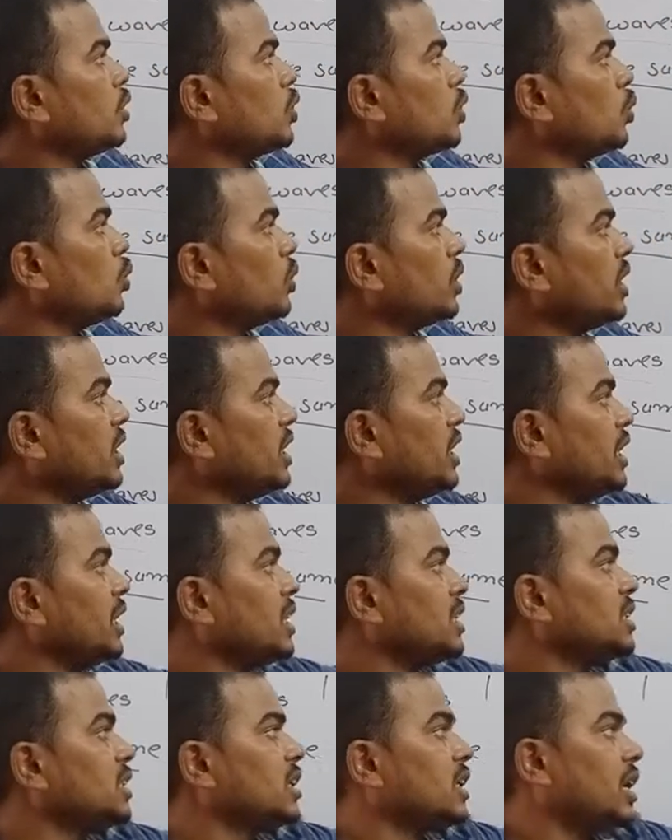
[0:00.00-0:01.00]
two
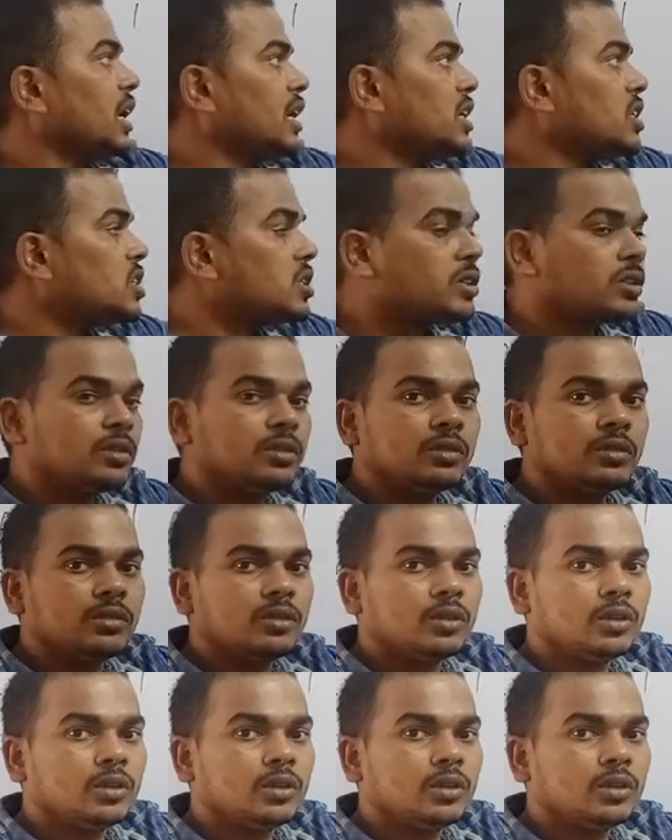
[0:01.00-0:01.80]
nearest crest